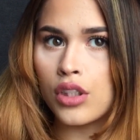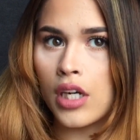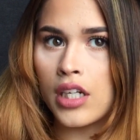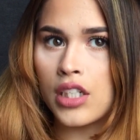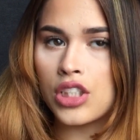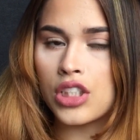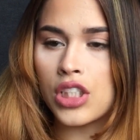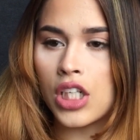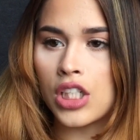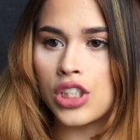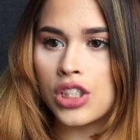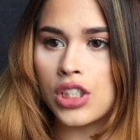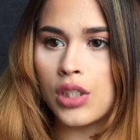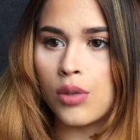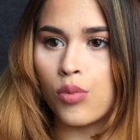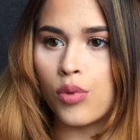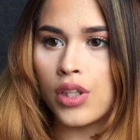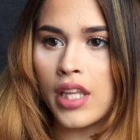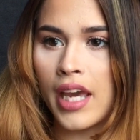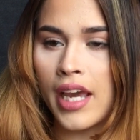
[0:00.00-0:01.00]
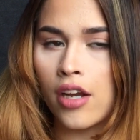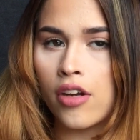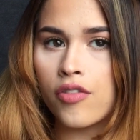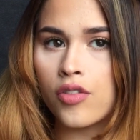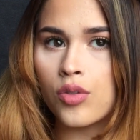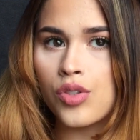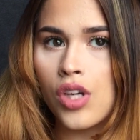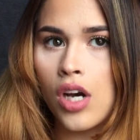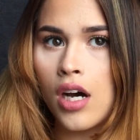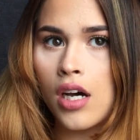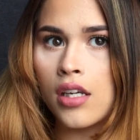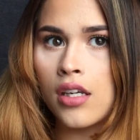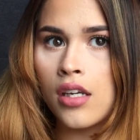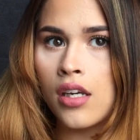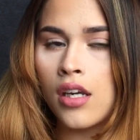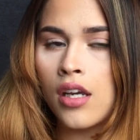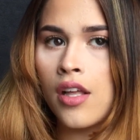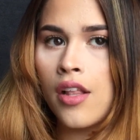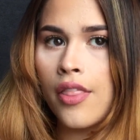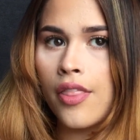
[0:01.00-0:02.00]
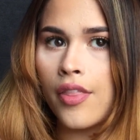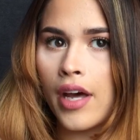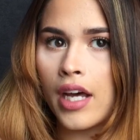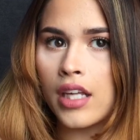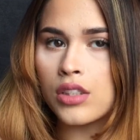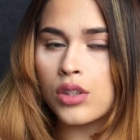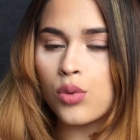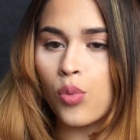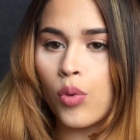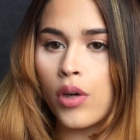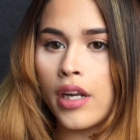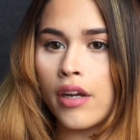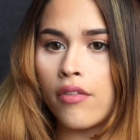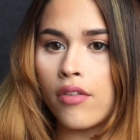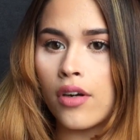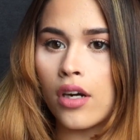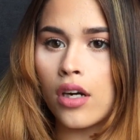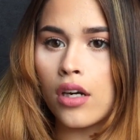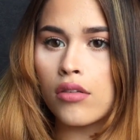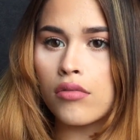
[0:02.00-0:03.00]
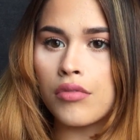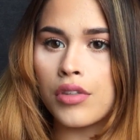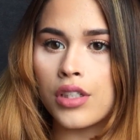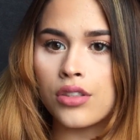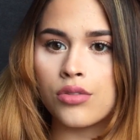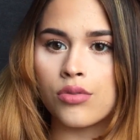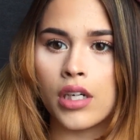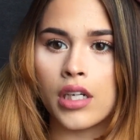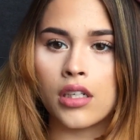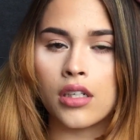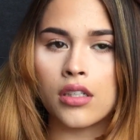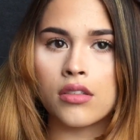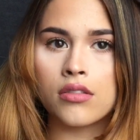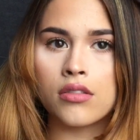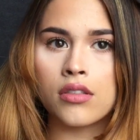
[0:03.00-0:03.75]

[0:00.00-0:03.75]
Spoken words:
I just touch it, and when the hair feels hot, that's whenever it's ready.